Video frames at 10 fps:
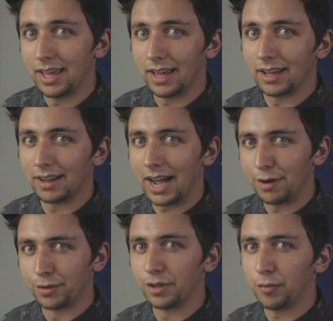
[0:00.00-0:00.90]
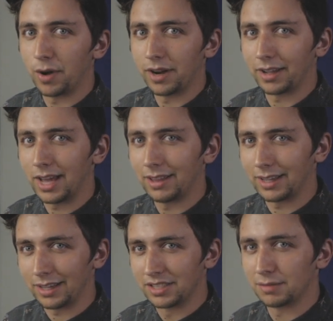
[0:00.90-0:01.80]
And I really wanted to kind of
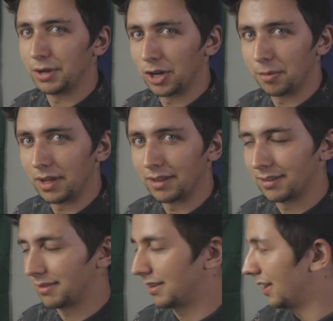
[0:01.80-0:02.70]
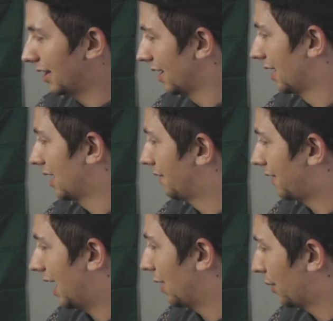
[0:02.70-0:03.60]
like experiment and see
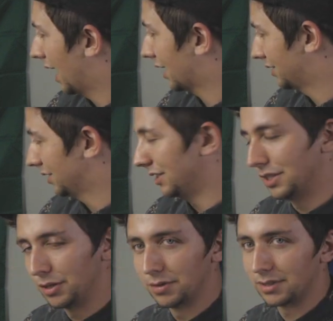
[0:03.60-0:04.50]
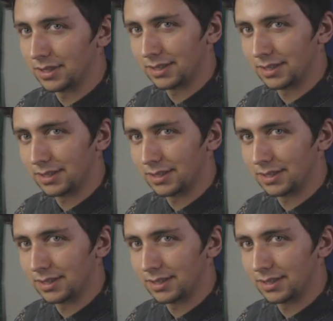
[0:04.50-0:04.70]
if I would actually use